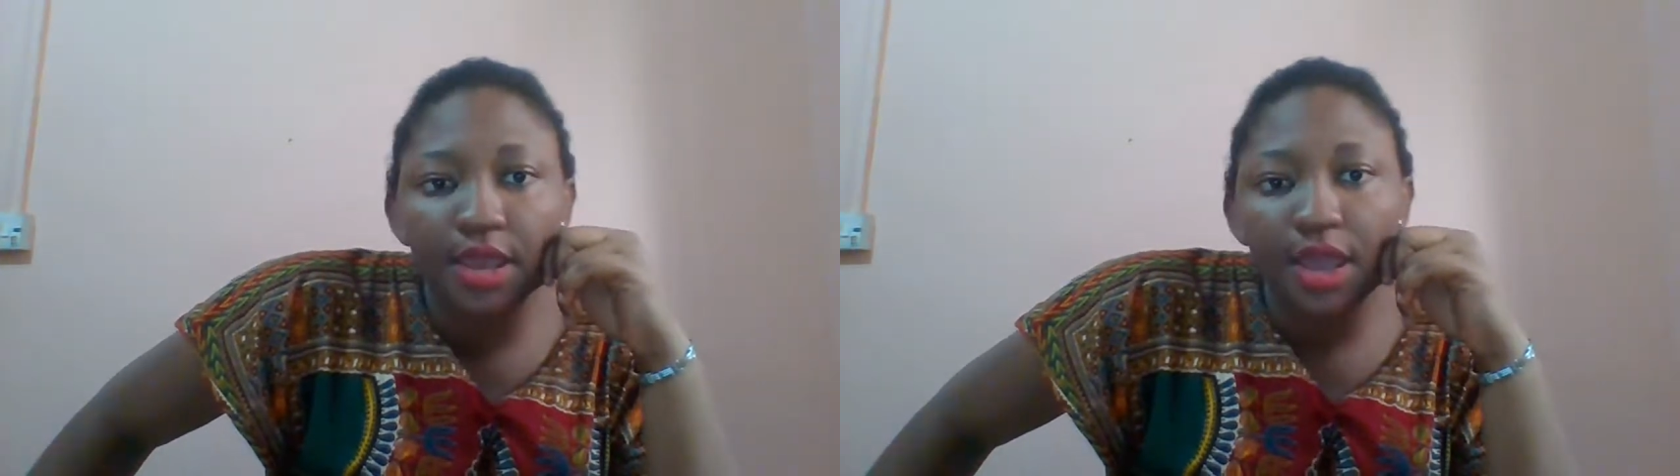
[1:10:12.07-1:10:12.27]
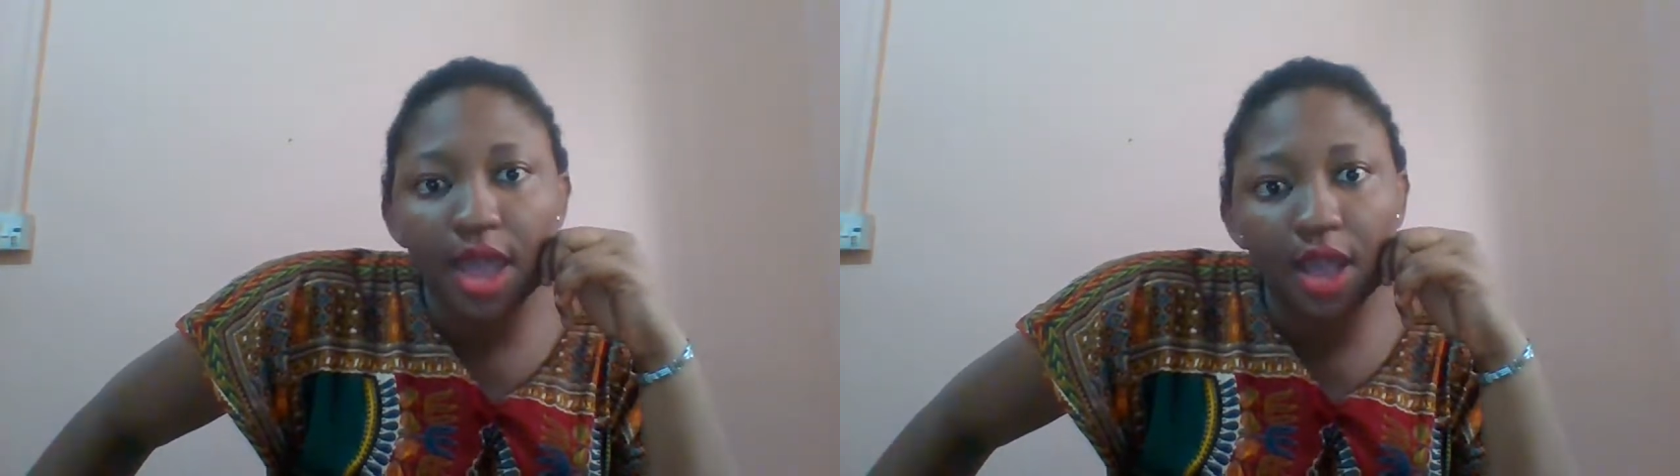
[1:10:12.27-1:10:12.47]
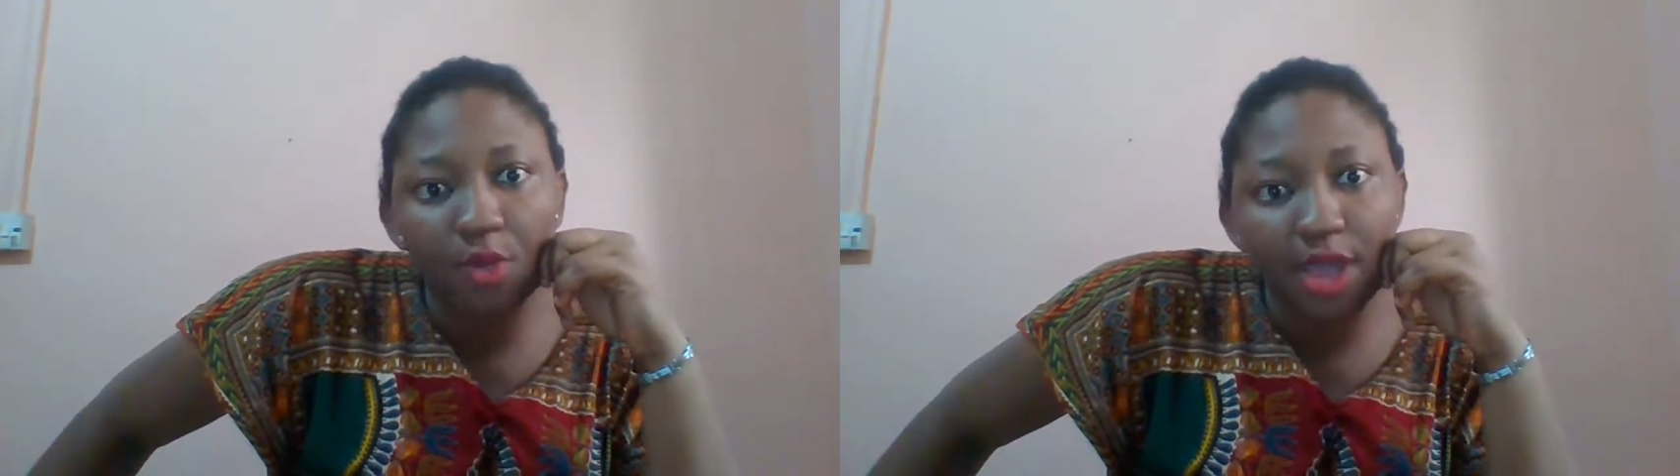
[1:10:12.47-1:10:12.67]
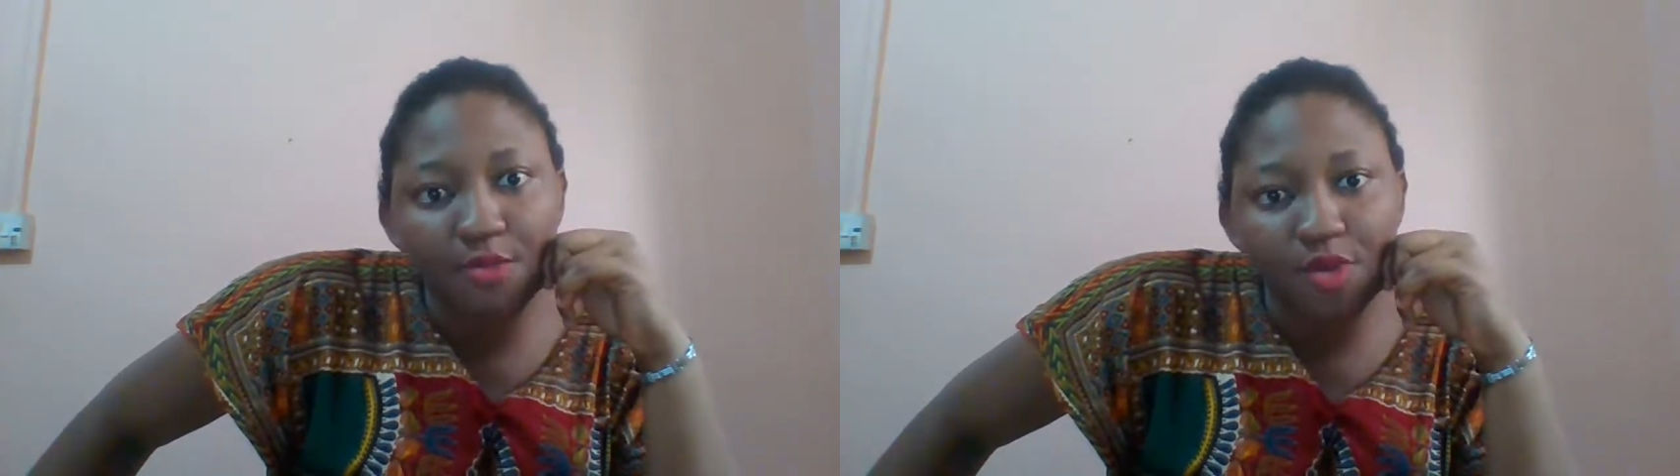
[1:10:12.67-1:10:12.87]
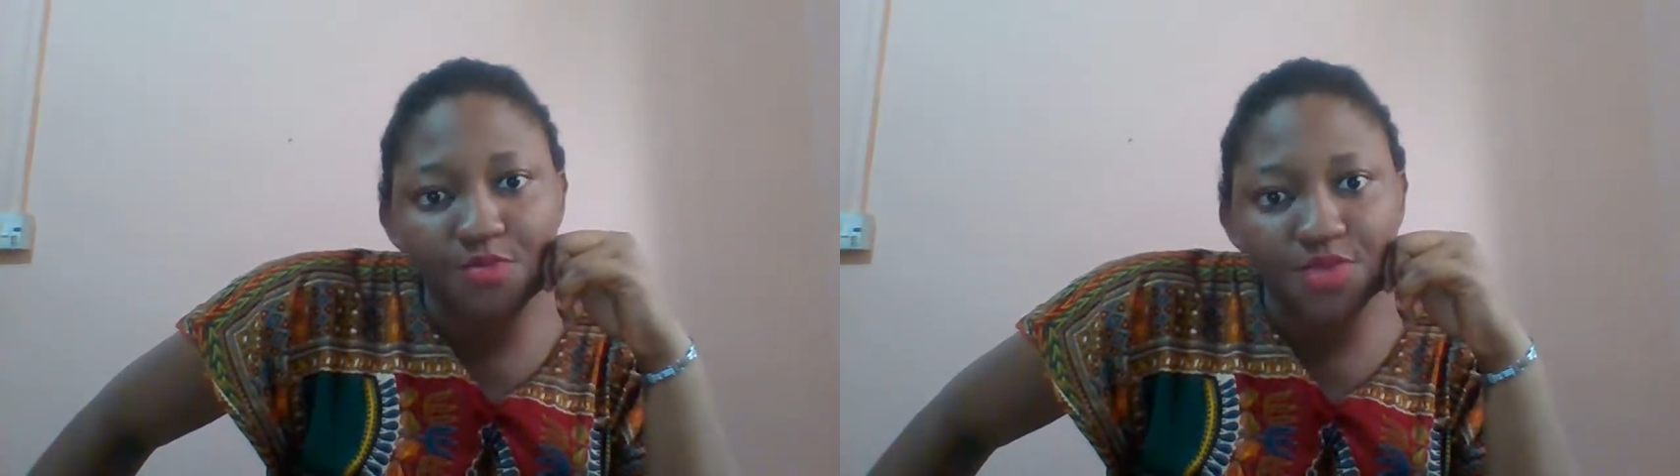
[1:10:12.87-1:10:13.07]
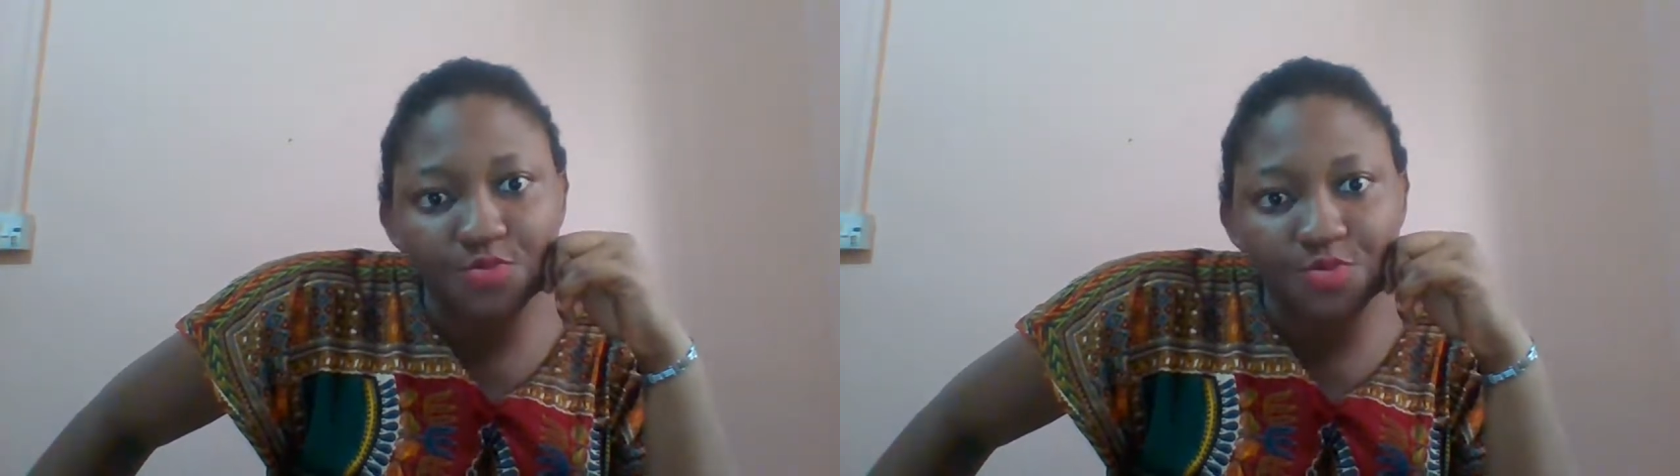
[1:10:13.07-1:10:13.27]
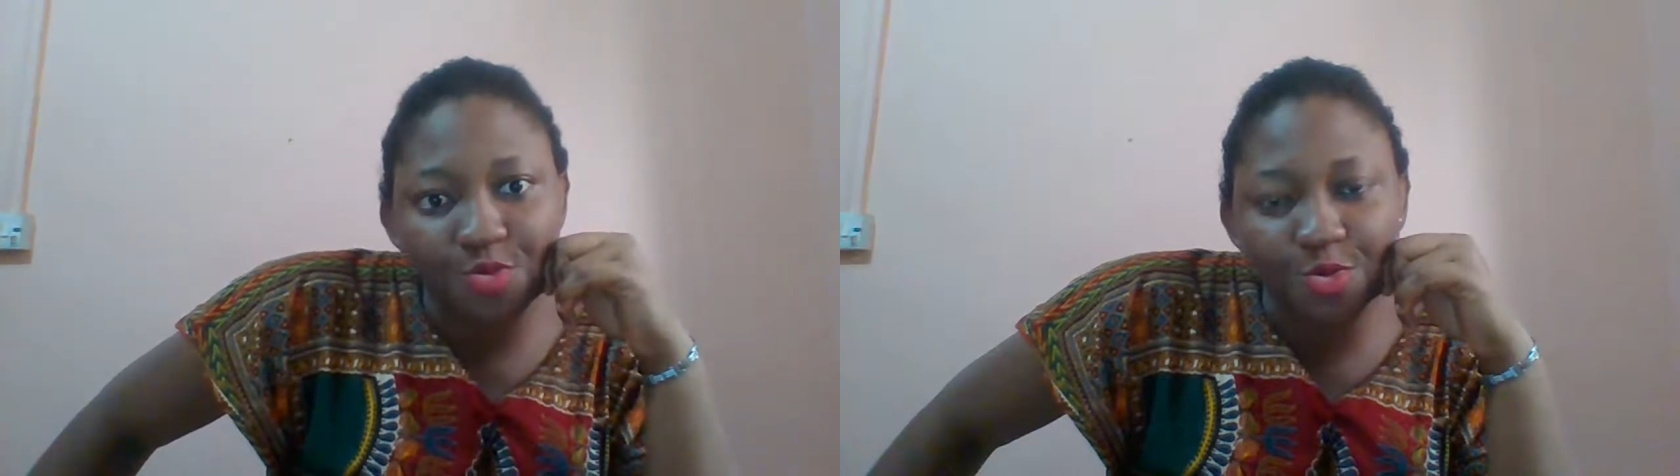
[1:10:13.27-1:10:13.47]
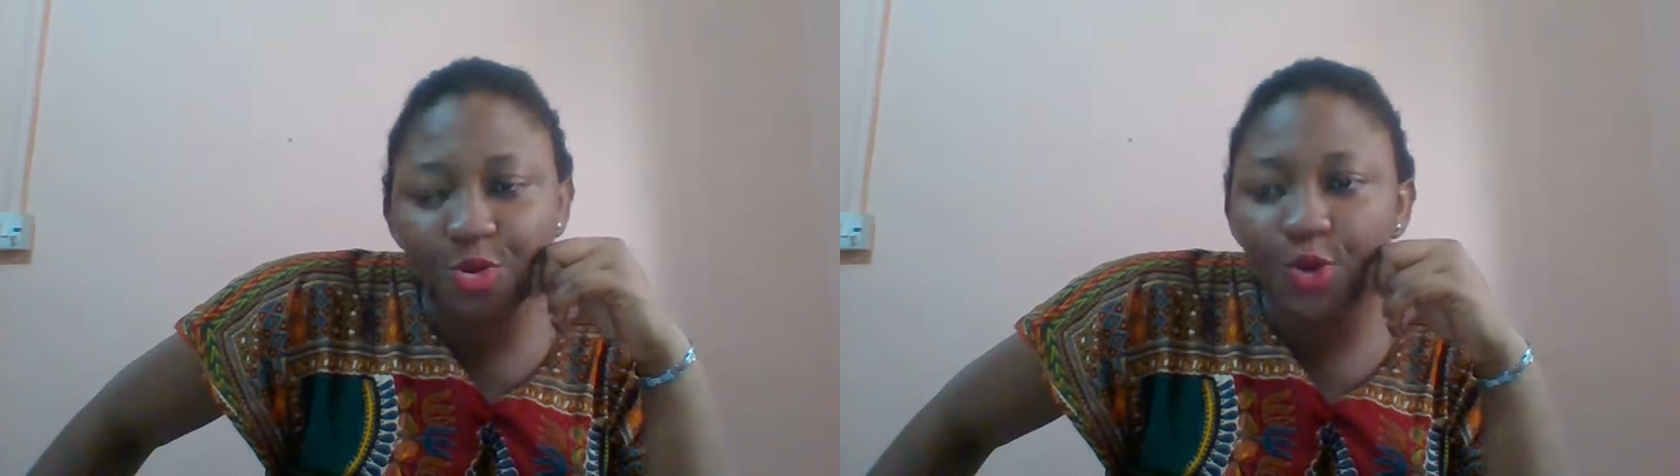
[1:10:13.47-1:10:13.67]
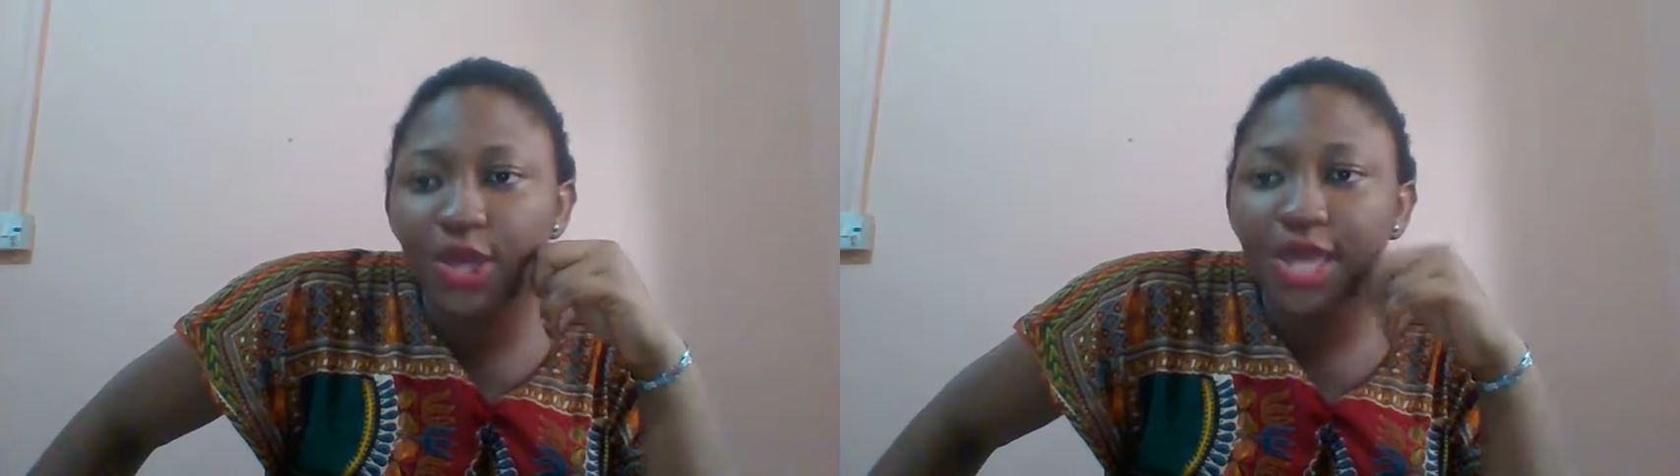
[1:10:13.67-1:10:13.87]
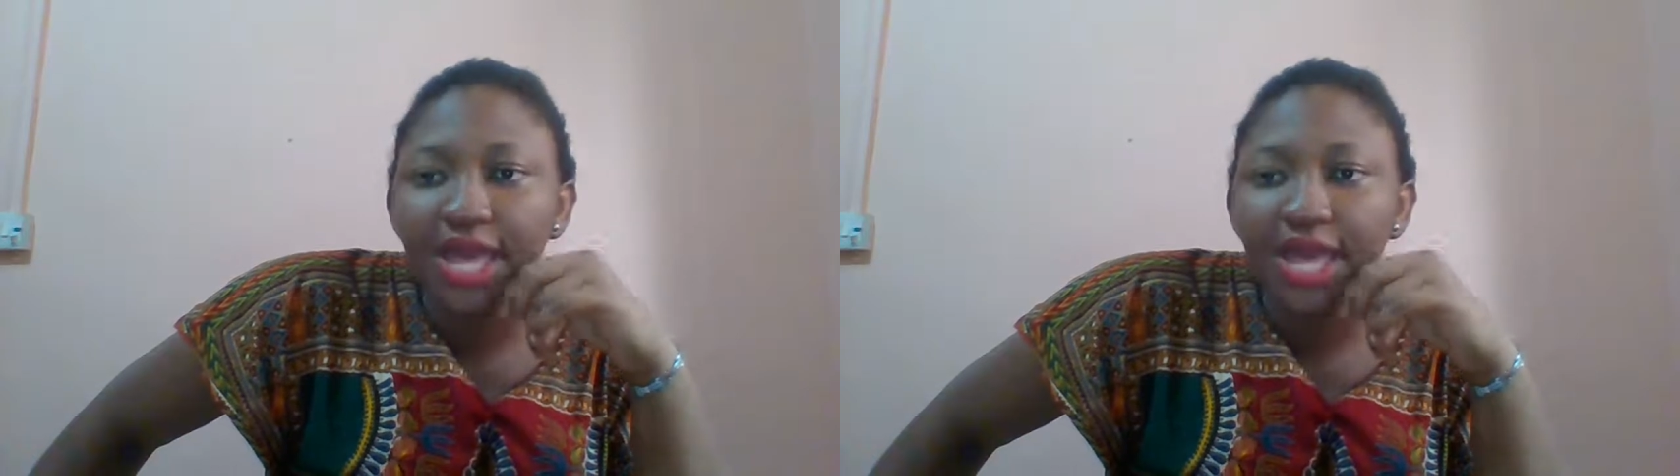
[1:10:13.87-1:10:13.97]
Akwa Ibom people,